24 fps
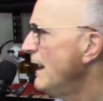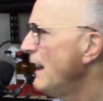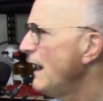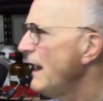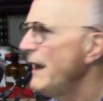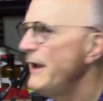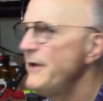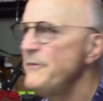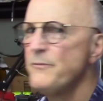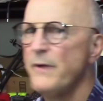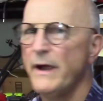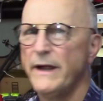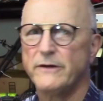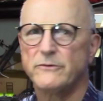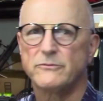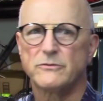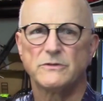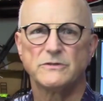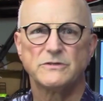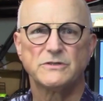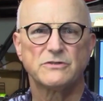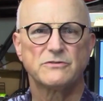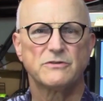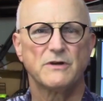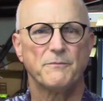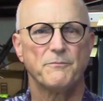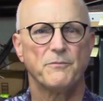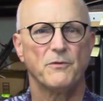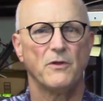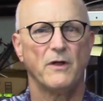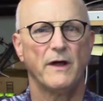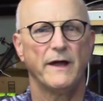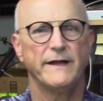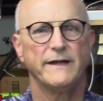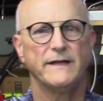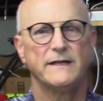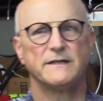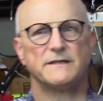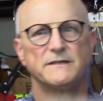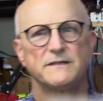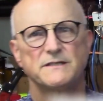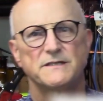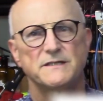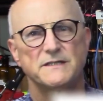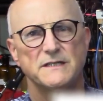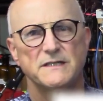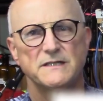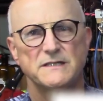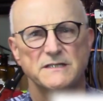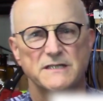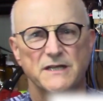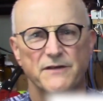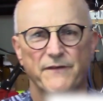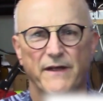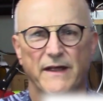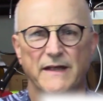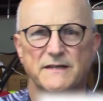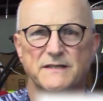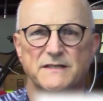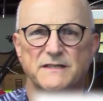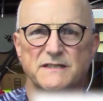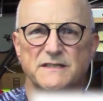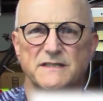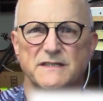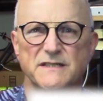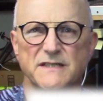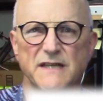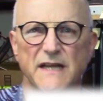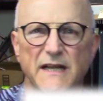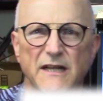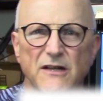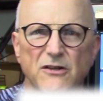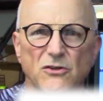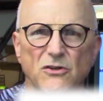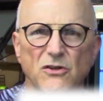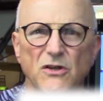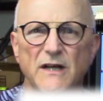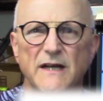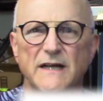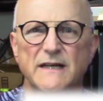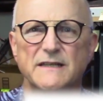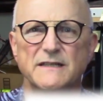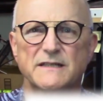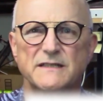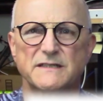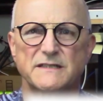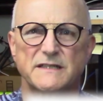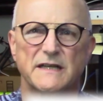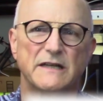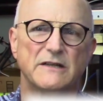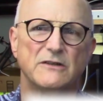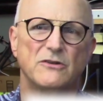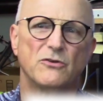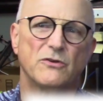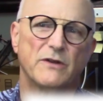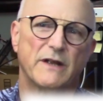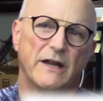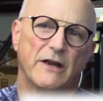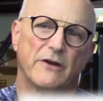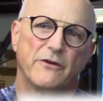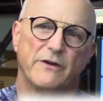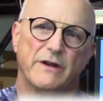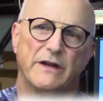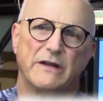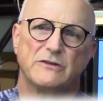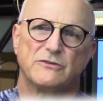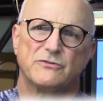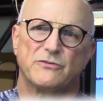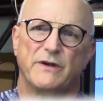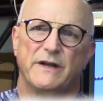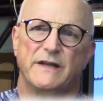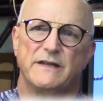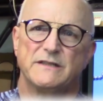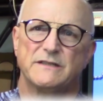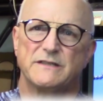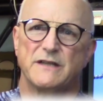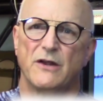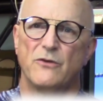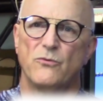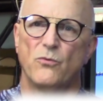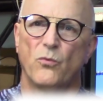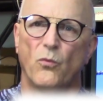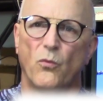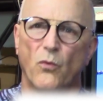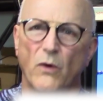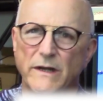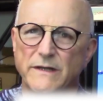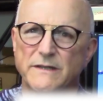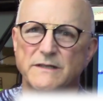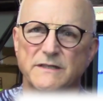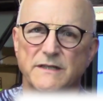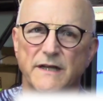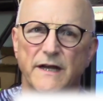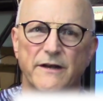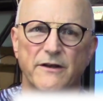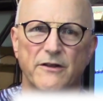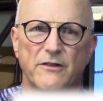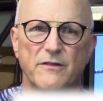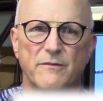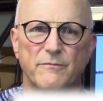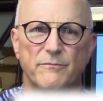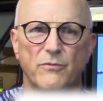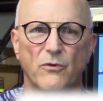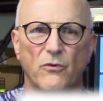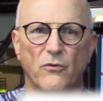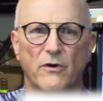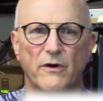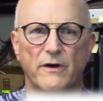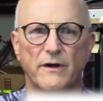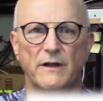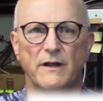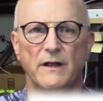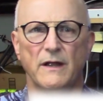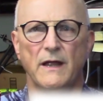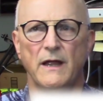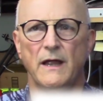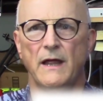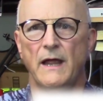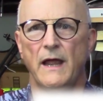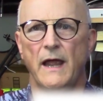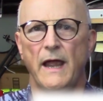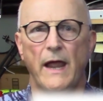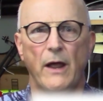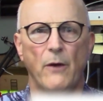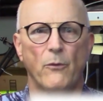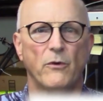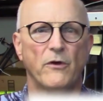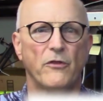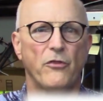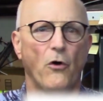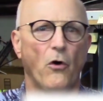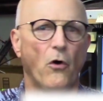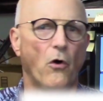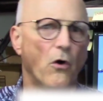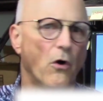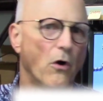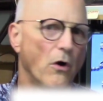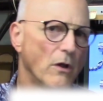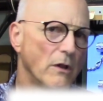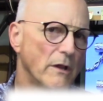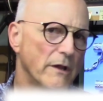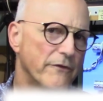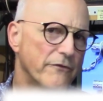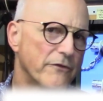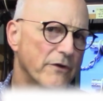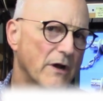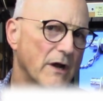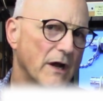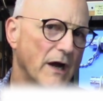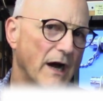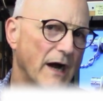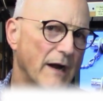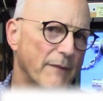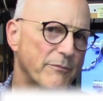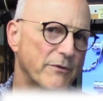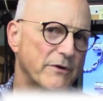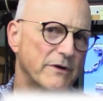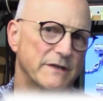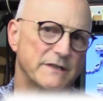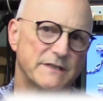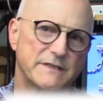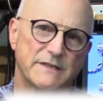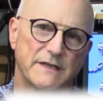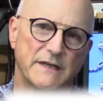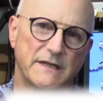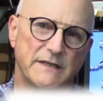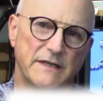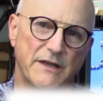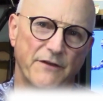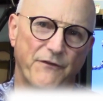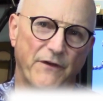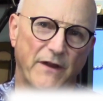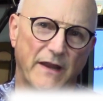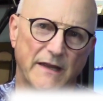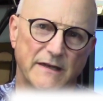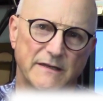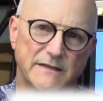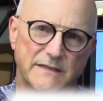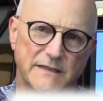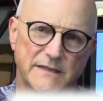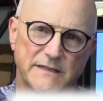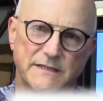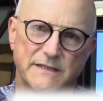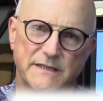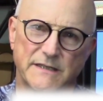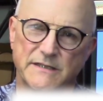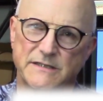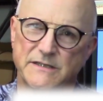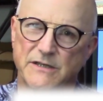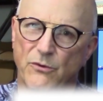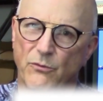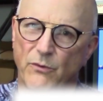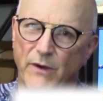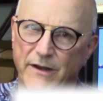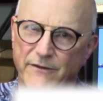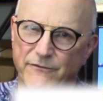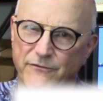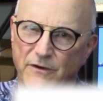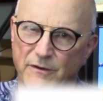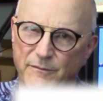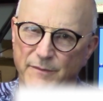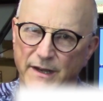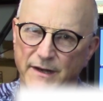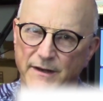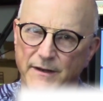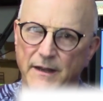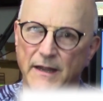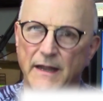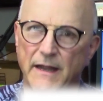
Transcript: A microstrip line consists of a single signal-carrying trace on one side of the board, with all of the copper a significant distance away from it,